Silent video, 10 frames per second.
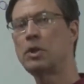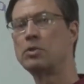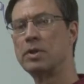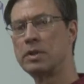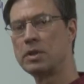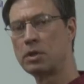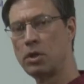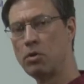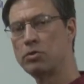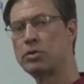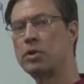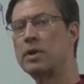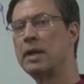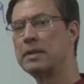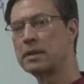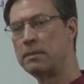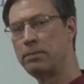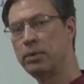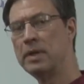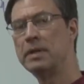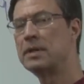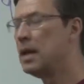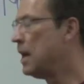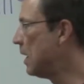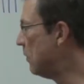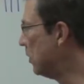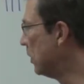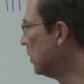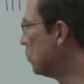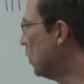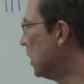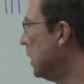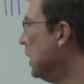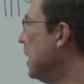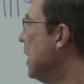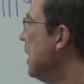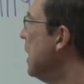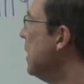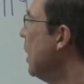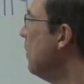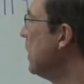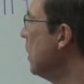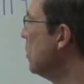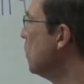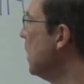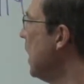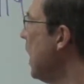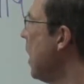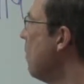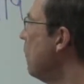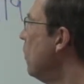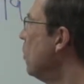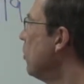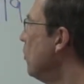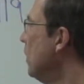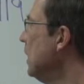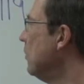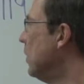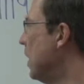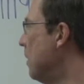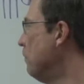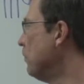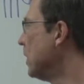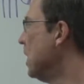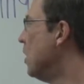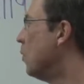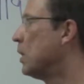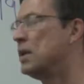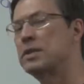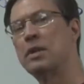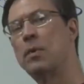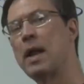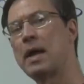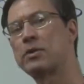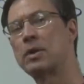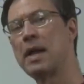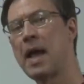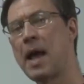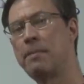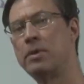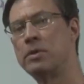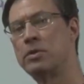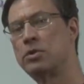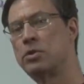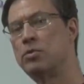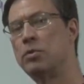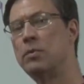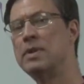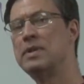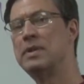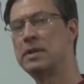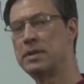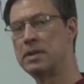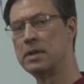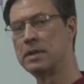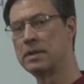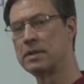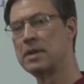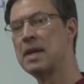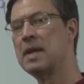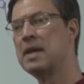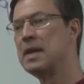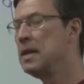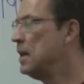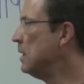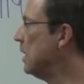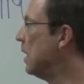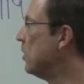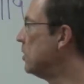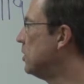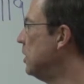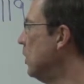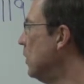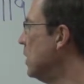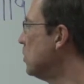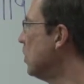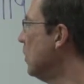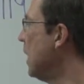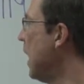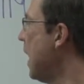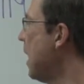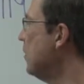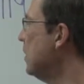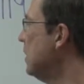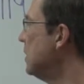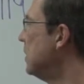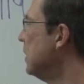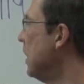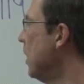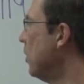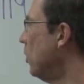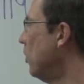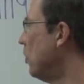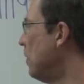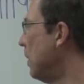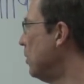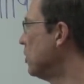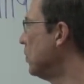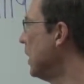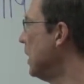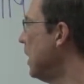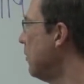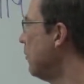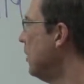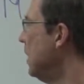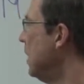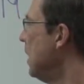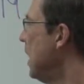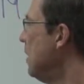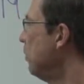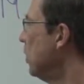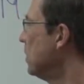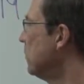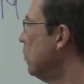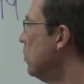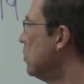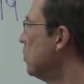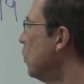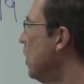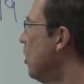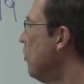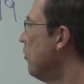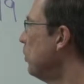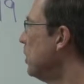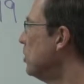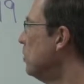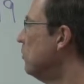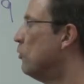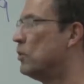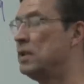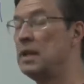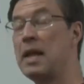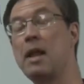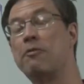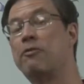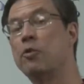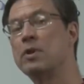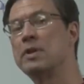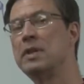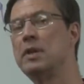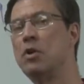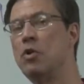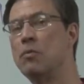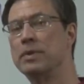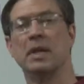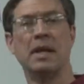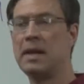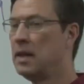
So this is a closed circuit. It's complete, and everything is working. Now, because we have three of them, we're going to see what actually happens to the resistance. In the series, we would add these together, remember, so I'd have 8 plus 4 is 12, plus 2, 14, I'd have 14 ohms.